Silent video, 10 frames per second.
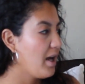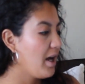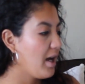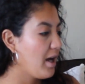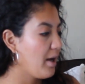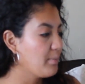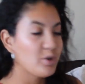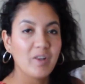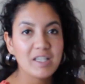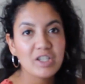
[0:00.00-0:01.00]
Um,
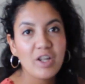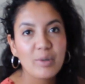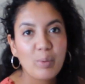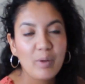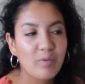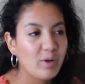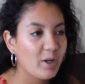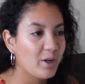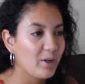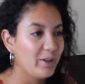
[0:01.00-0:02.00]
so that's another point for a
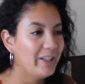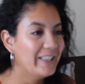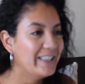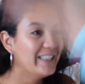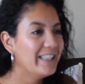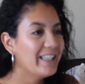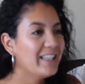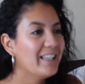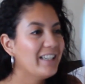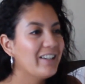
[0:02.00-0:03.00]
girl.
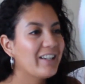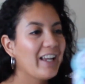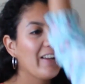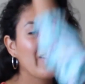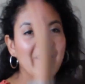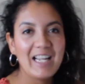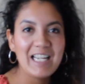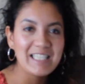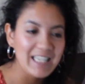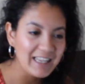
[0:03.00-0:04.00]
Yay! Okay, here, let,
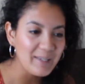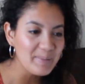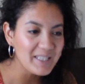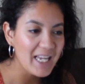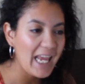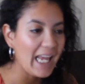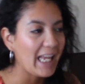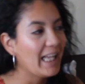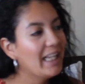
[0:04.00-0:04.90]
us let them see.